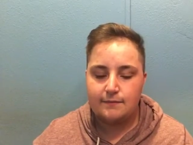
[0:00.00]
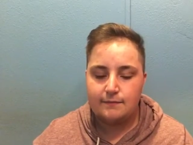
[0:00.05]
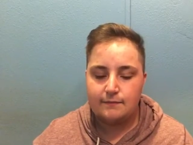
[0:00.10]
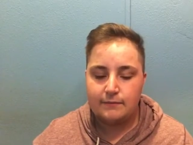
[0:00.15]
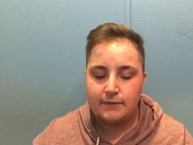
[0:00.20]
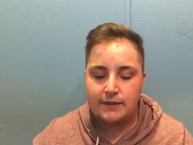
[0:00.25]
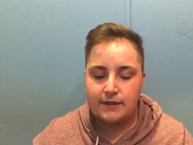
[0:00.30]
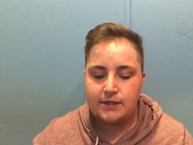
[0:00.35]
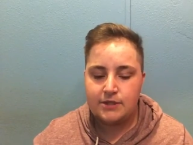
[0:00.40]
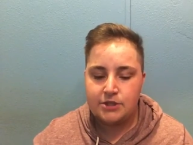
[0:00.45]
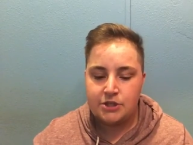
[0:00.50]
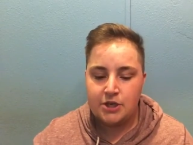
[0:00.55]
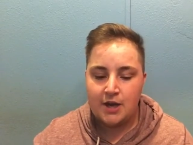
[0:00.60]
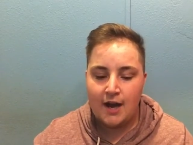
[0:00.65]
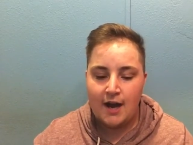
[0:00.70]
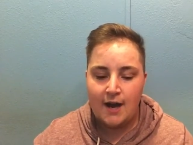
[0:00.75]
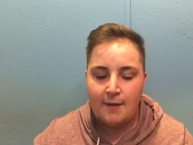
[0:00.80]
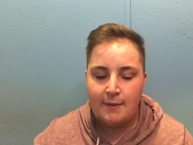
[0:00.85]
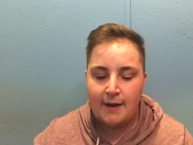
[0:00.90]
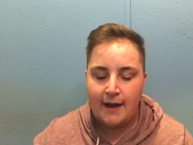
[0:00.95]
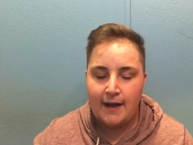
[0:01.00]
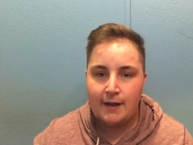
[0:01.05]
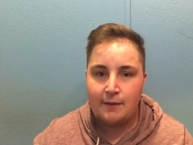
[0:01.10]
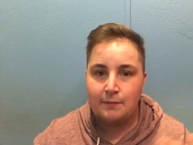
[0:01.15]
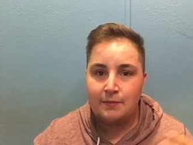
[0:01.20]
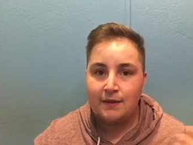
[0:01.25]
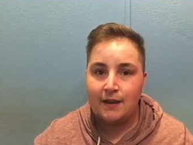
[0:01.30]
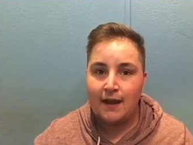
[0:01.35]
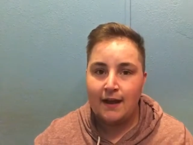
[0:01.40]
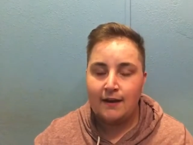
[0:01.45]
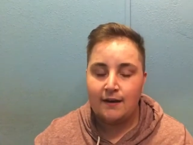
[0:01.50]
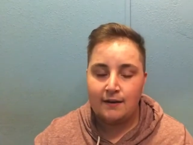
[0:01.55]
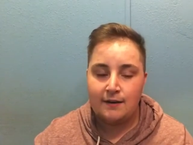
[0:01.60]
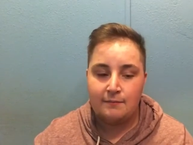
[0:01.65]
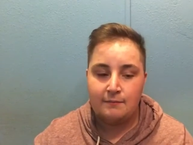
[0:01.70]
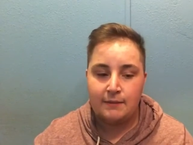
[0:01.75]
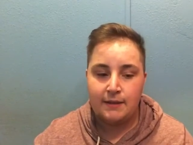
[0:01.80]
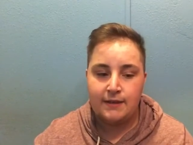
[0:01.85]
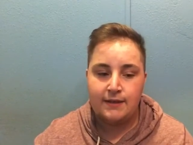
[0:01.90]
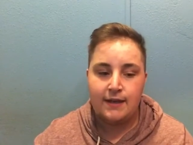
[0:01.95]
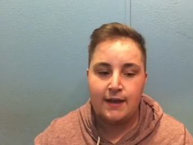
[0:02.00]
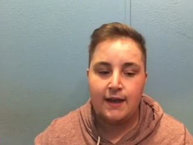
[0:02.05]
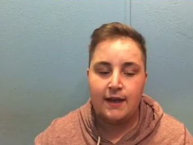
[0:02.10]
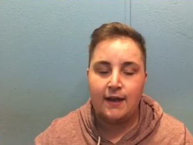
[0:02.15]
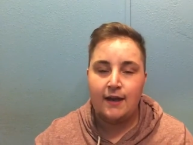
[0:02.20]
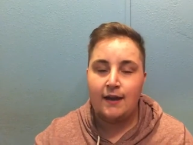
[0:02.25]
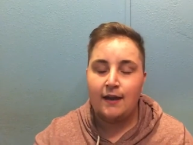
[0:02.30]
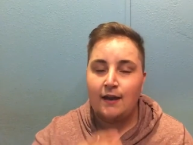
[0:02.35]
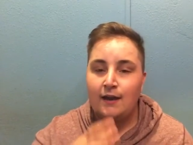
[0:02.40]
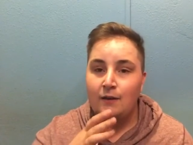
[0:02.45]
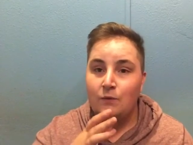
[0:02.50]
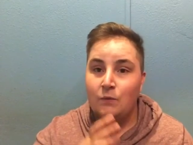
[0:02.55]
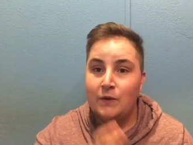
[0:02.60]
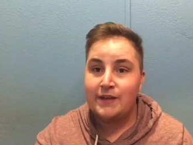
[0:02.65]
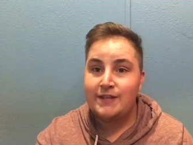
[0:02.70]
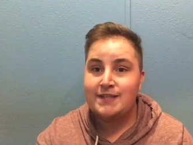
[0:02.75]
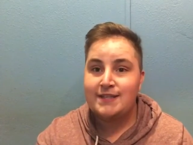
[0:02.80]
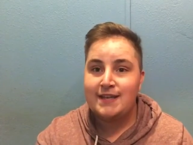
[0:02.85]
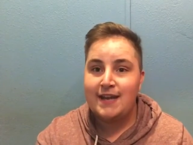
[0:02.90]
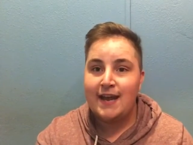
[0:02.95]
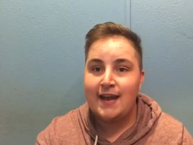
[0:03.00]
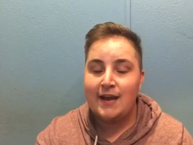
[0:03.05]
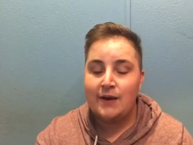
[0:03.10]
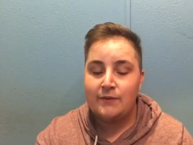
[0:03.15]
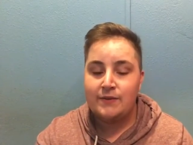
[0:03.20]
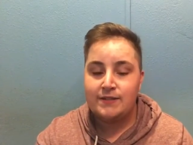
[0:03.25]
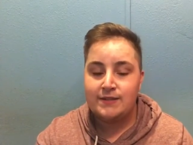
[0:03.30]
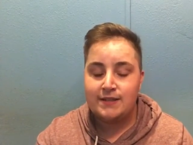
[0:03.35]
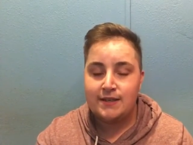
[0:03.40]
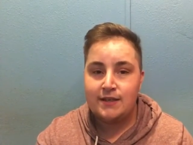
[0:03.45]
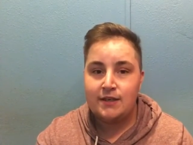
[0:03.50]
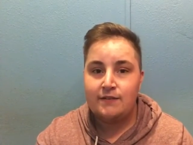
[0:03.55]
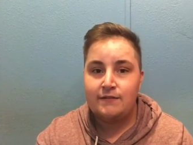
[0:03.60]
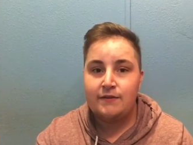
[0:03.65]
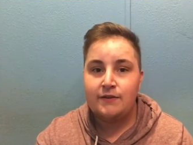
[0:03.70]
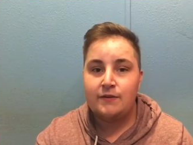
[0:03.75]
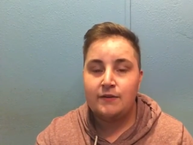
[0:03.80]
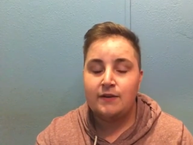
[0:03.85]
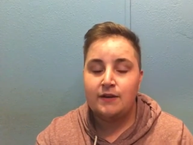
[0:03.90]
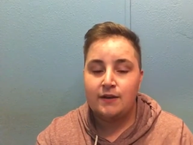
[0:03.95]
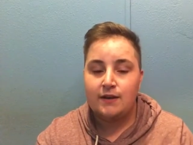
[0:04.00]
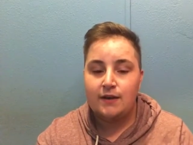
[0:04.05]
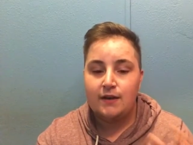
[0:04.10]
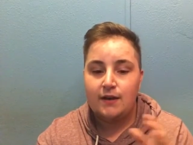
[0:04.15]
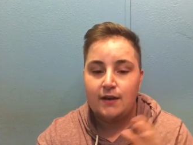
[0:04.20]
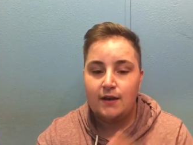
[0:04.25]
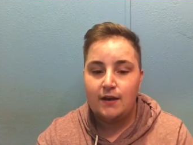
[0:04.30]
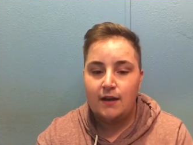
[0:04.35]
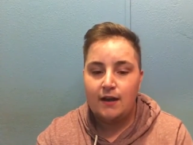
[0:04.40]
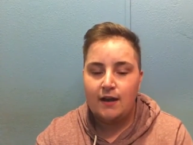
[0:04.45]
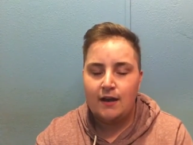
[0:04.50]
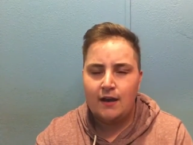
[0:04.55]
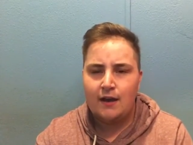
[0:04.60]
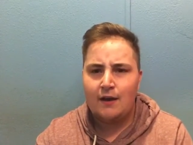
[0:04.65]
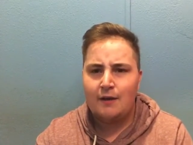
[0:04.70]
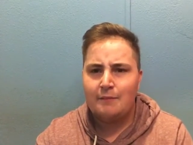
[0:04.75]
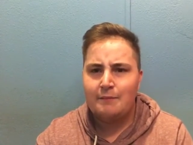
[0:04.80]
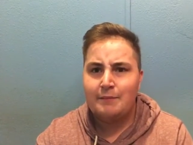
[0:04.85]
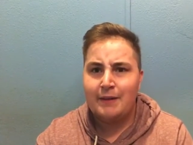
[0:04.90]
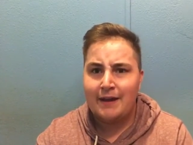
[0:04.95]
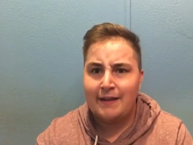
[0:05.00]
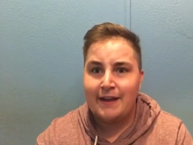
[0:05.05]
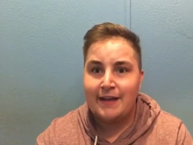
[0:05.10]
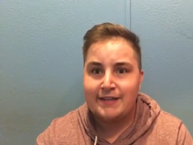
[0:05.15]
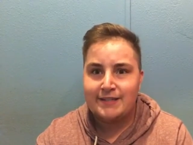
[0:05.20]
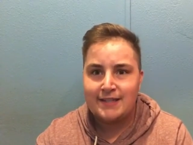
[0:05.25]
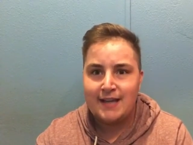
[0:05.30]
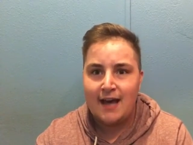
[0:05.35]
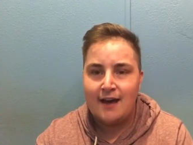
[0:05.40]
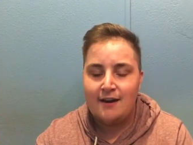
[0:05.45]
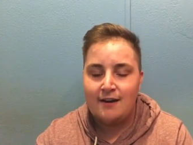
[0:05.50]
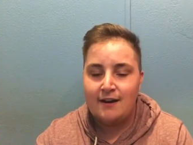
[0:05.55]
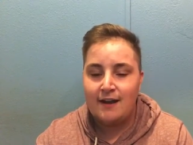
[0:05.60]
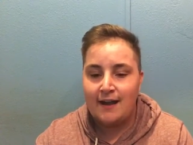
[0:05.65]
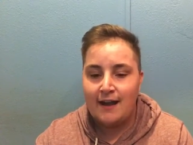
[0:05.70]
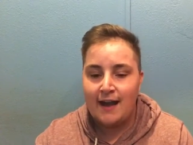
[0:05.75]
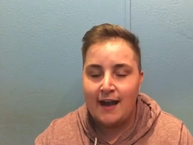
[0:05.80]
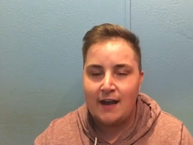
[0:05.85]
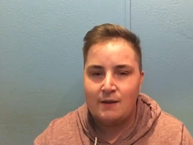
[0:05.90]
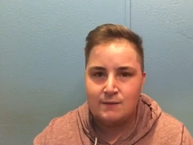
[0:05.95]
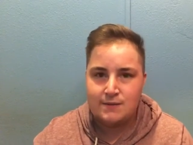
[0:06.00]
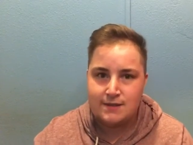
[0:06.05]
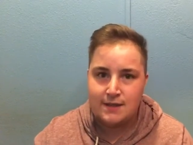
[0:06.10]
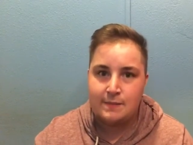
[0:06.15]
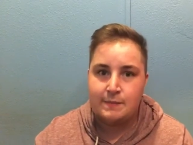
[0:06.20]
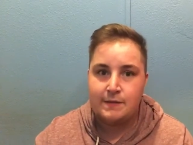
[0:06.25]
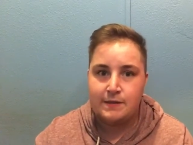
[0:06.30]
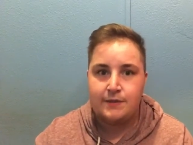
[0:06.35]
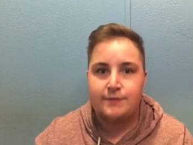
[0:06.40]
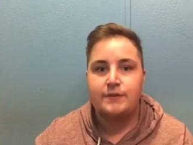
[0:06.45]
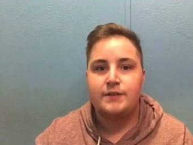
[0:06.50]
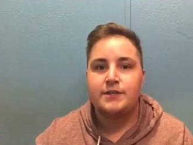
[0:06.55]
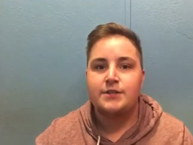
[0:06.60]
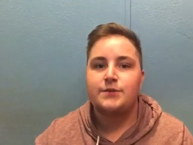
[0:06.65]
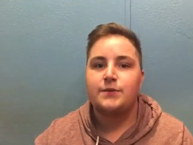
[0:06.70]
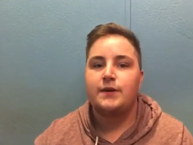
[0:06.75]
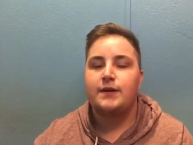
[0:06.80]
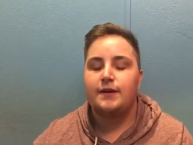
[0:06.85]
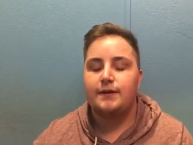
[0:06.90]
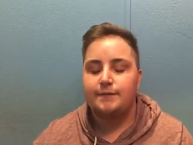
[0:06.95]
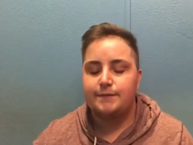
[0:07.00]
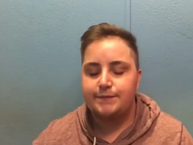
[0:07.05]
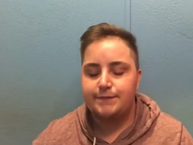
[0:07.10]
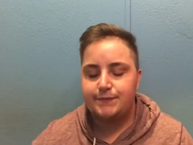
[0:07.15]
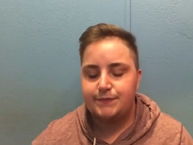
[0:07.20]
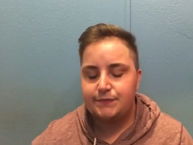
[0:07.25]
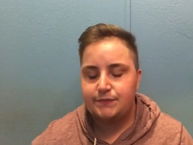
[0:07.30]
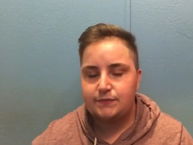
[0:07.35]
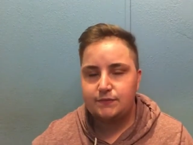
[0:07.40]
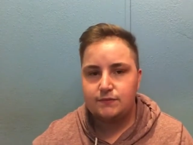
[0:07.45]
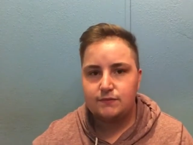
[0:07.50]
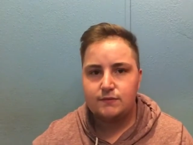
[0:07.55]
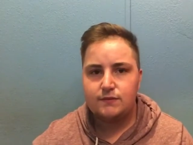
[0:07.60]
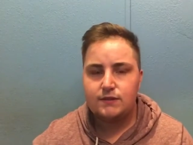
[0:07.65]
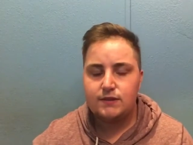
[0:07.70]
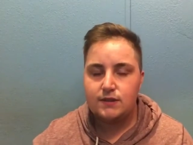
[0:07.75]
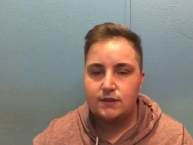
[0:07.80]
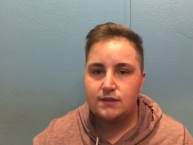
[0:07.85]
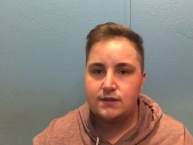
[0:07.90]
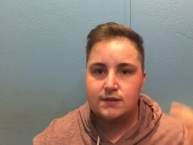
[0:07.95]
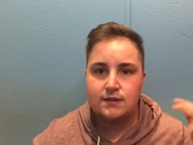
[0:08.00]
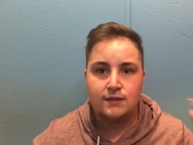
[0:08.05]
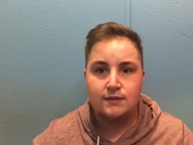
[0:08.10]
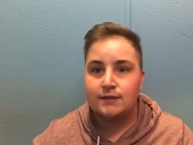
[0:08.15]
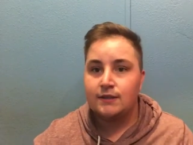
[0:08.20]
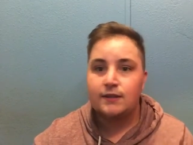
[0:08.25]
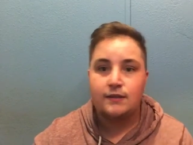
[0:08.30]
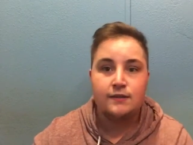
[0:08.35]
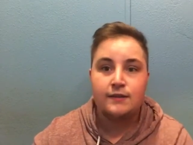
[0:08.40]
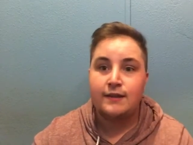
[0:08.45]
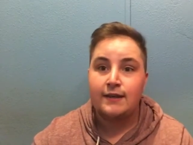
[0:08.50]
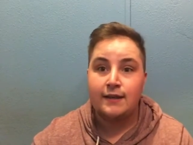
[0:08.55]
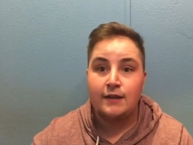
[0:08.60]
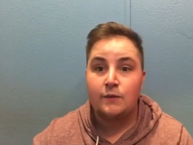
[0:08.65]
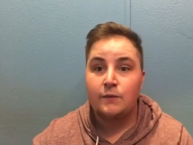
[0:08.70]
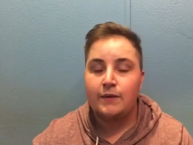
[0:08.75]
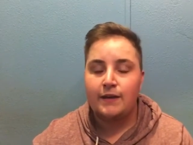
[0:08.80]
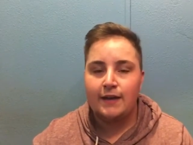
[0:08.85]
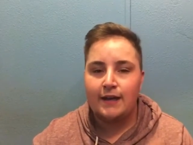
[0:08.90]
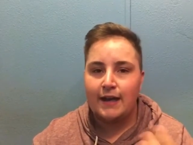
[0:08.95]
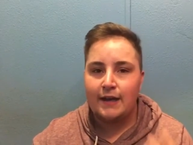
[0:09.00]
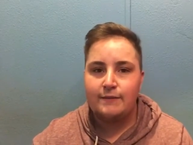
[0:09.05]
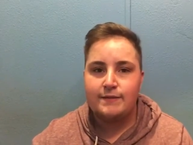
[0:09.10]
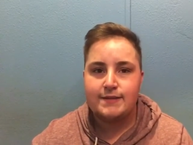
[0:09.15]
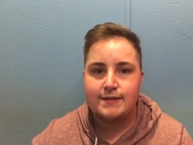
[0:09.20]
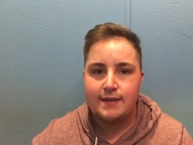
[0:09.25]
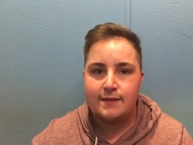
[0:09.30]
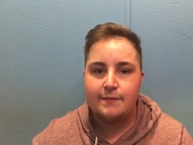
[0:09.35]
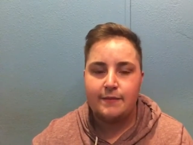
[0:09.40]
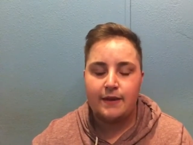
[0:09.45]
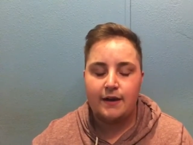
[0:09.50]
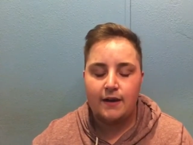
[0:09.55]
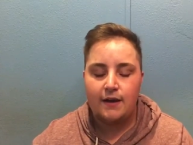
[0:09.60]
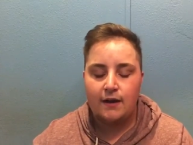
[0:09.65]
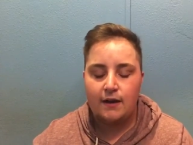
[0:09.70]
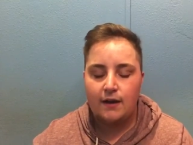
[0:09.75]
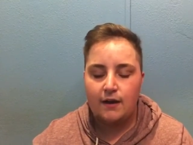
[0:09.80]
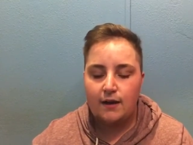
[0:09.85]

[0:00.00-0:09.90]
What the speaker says: With this job, I applied on a Monday. On Wednesday, I was interviewed, and by that Saturday, I was up at the resort. So literally in a week, I was up there.